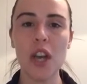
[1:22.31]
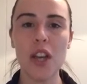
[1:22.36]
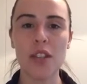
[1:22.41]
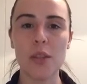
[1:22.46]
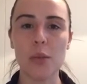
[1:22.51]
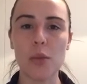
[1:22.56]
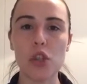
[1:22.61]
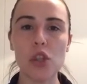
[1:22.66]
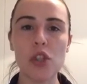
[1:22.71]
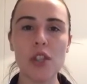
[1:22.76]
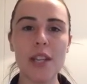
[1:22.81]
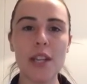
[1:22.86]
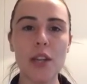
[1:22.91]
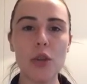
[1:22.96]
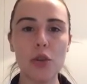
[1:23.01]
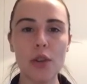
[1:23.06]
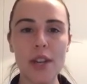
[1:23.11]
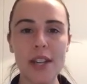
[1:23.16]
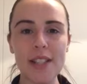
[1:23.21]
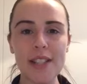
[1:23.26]
So we're just
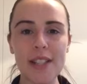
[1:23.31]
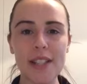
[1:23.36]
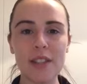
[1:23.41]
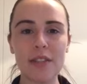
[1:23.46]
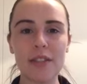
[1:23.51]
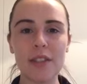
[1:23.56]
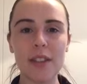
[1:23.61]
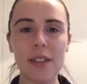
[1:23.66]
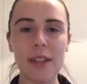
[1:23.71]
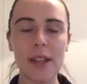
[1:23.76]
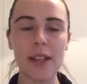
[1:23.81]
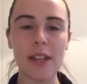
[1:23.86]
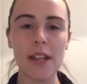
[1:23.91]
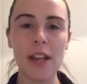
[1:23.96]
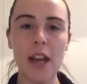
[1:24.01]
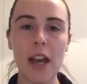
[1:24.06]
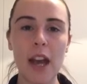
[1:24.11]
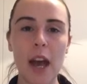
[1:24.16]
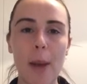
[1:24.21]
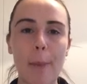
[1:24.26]
increasing the
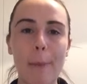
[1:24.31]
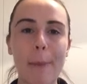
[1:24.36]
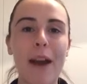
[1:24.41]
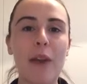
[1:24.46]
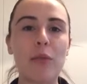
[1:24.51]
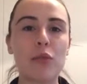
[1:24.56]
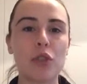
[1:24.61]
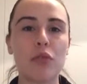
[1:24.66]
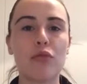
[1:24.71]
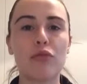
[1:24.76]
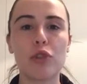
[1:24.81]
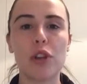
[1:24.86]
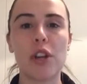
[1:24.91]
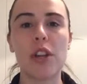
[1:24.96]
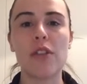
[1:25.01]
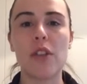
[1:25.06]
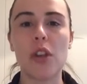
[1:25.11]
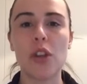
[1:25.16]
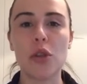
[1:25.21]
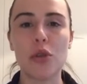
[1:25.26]
amount of
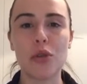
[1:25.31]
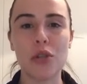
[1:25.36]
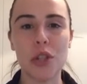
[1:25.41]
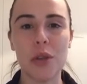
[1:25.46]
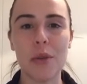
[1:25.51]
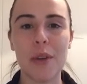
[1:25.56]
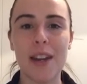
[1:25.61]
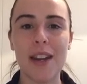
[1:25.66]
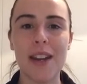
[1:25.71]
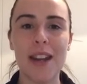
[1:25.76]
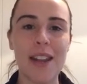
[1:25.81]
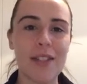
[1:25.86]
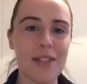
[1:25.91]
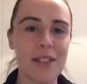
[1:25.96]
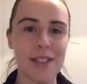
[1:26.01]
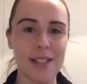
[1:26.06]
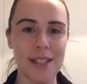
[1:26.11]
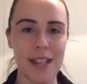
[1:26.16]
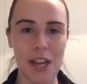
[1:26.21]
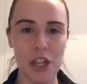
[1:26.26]
running that you're doing in
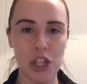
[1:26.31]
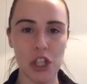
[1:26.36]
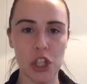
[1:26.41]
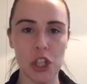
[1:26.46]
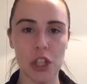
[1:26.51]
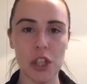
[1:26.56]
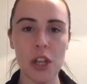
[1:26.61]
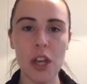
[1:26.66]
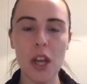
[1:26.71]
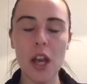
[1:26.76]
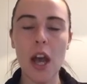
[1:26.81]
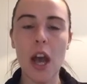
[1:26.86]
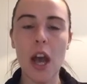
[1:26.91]
the session,